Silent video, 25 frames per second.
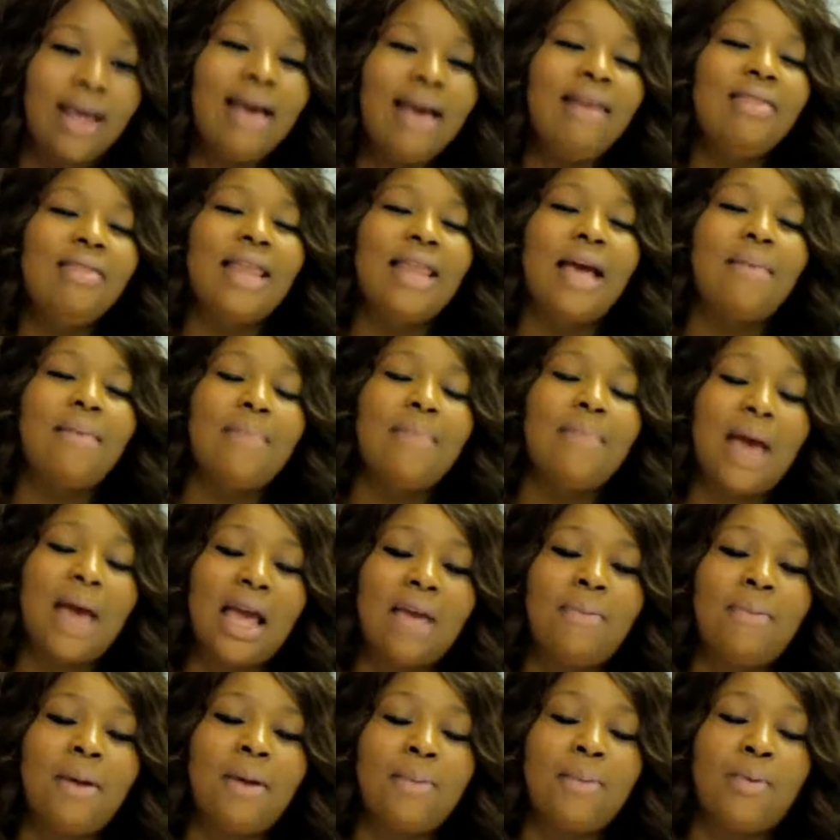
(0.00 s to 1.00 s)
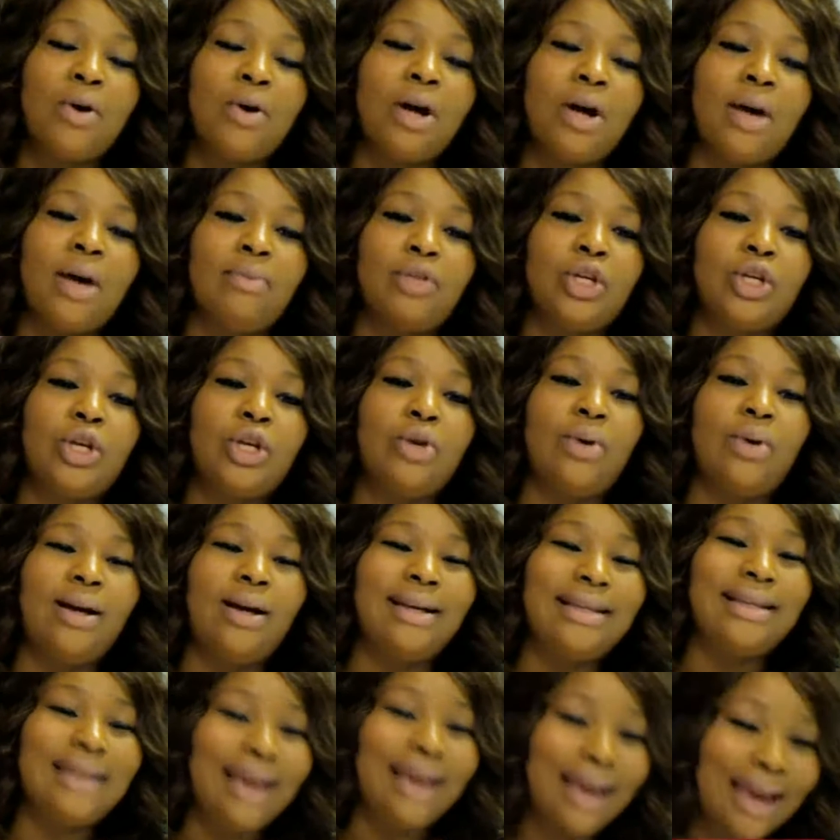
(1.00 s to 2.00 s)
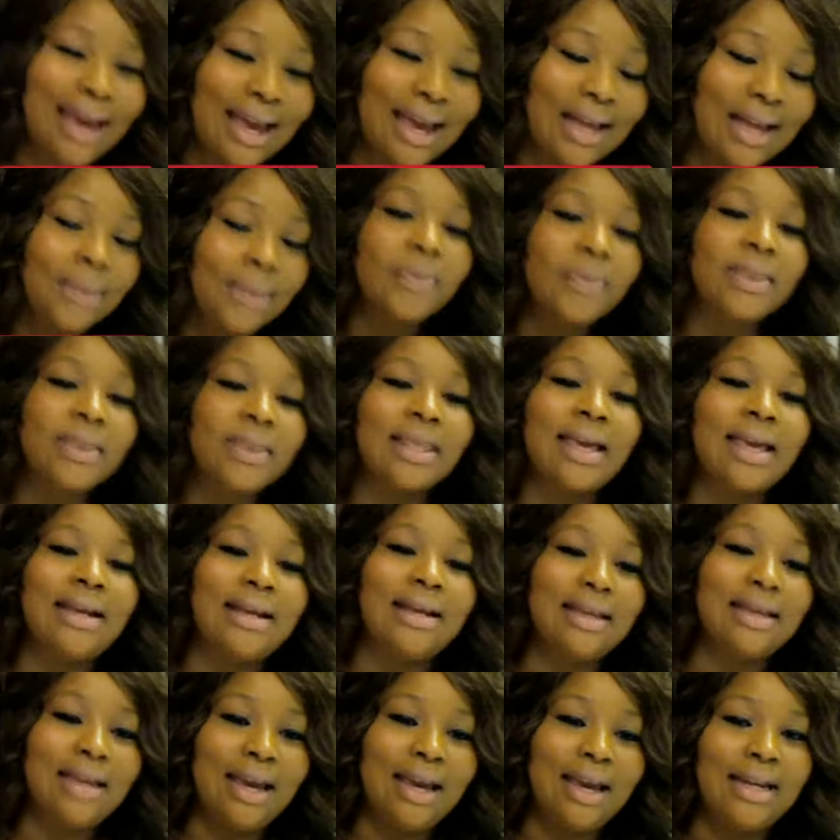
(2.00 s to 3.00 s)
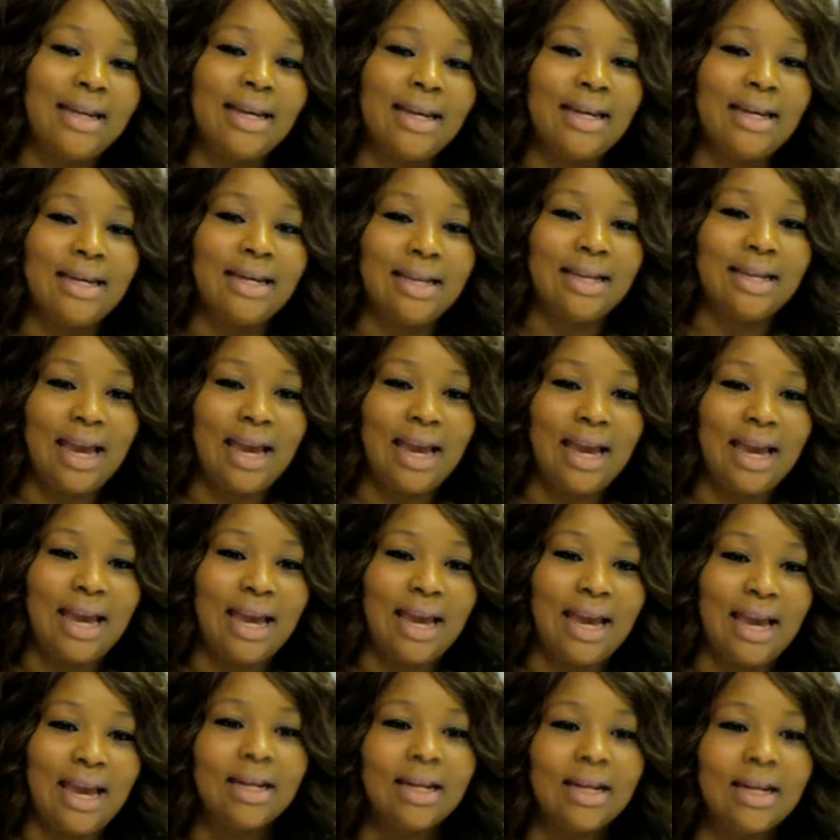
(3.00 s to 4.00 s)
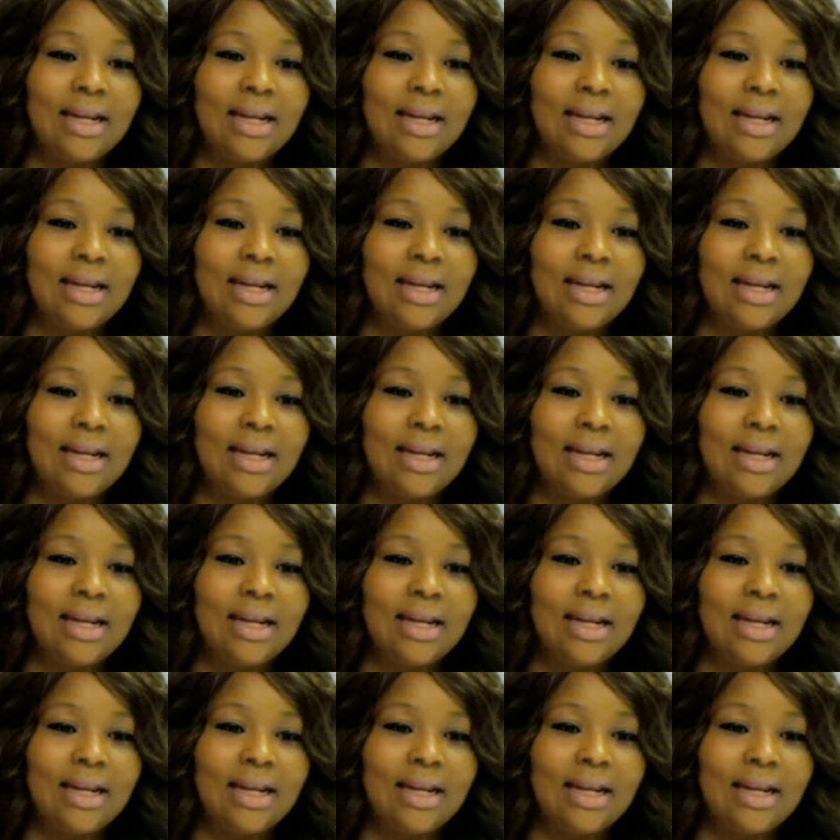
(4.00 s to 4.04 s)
They make people come to you again and again and again.